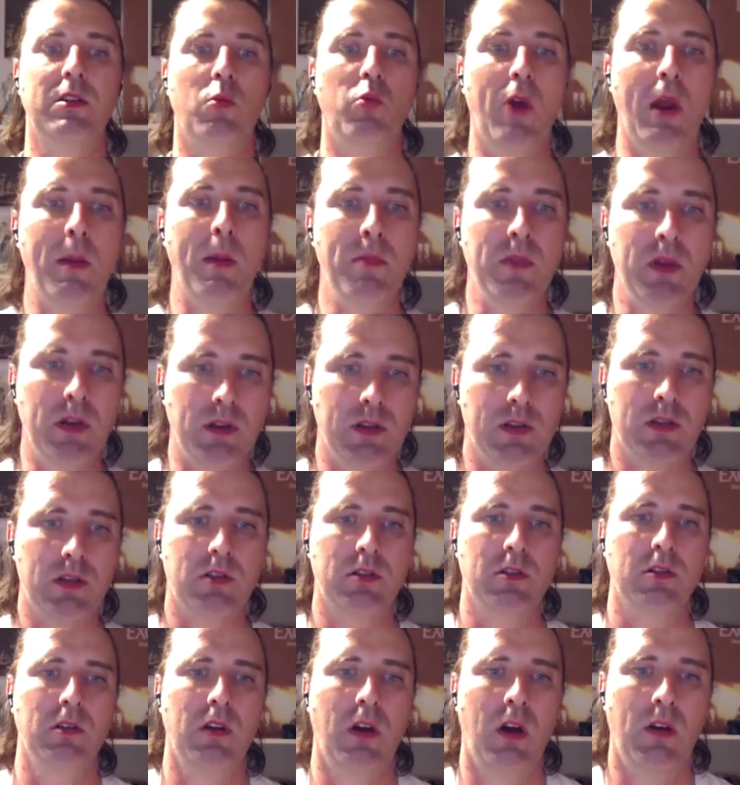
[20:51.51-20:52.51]
the
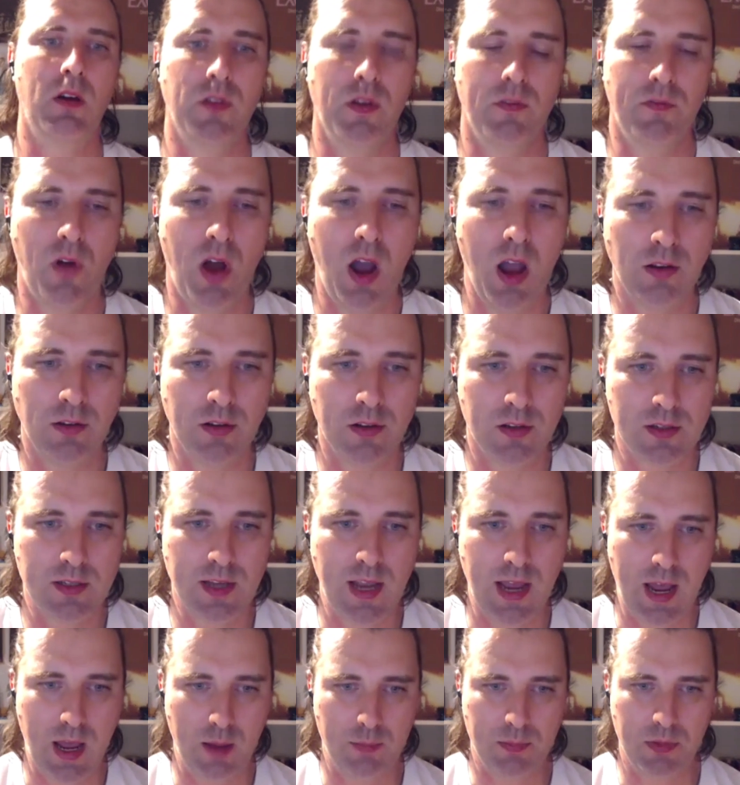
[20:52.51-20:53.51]
remnants of the violence
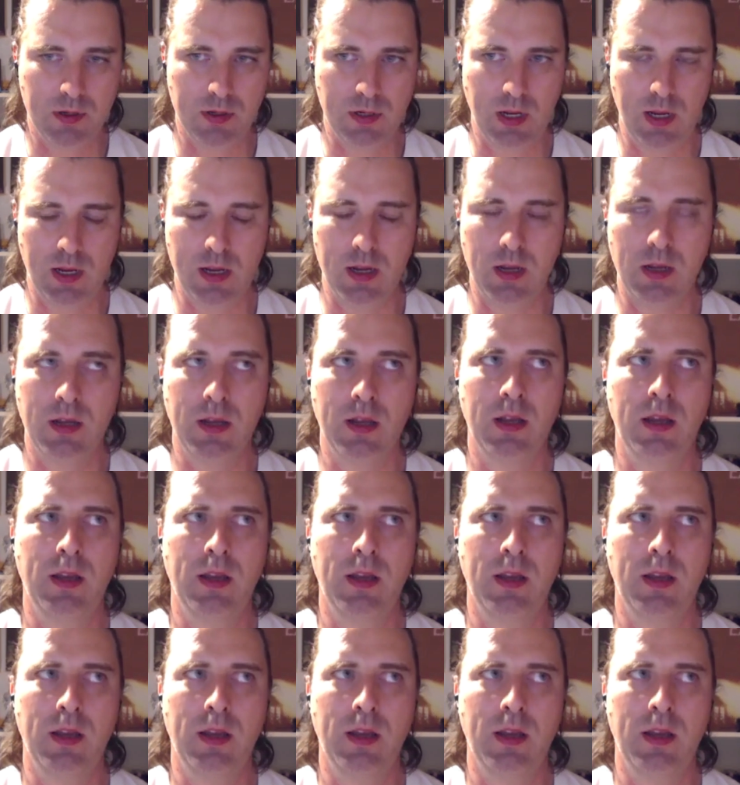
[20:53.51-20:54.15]
that happened there.